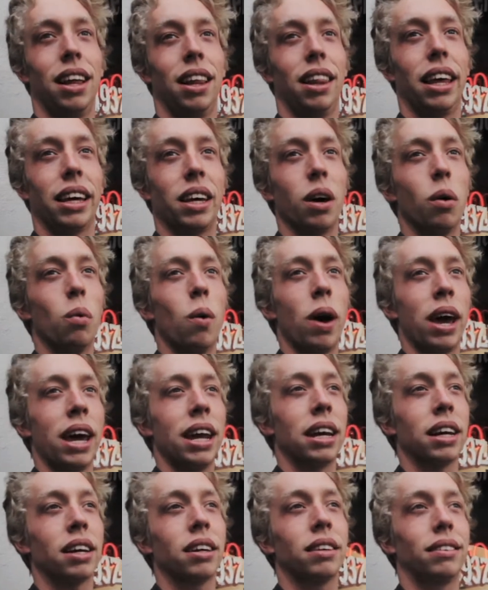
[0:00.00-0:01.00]
like a way
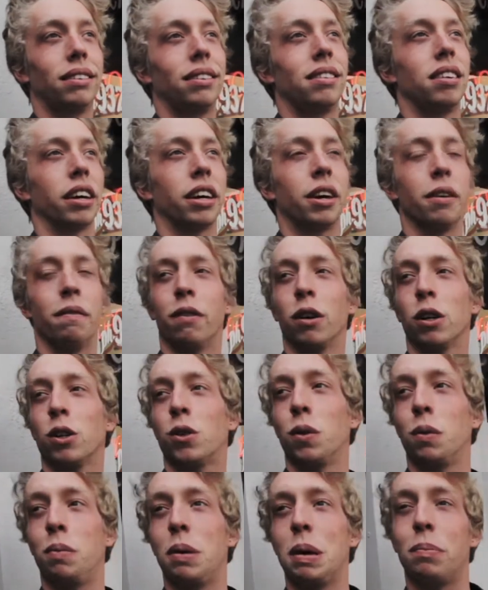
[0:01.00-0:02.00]
to converse
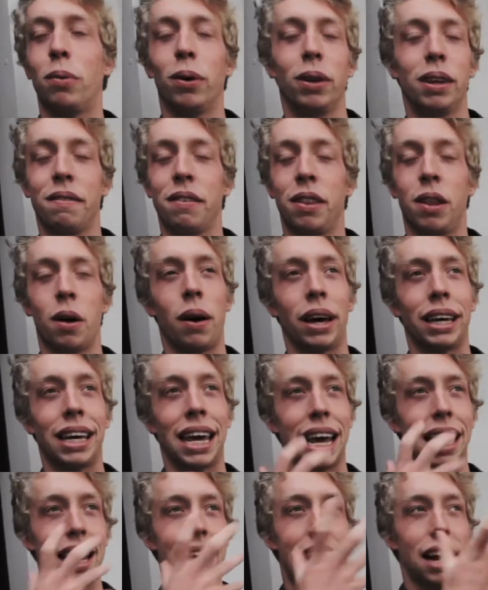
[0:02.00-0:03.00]
with people, even though I
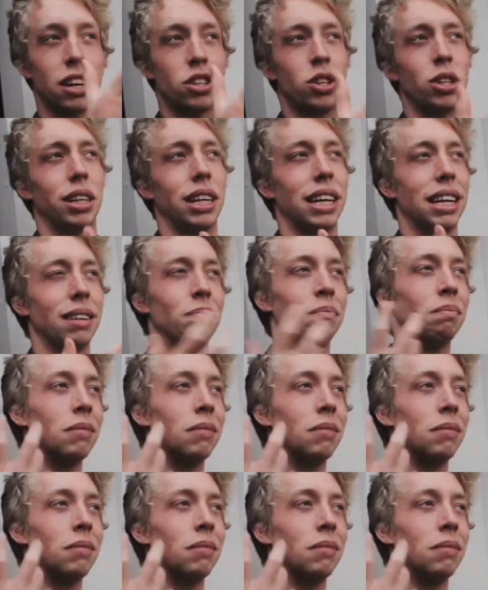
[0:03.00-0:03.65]
can't actually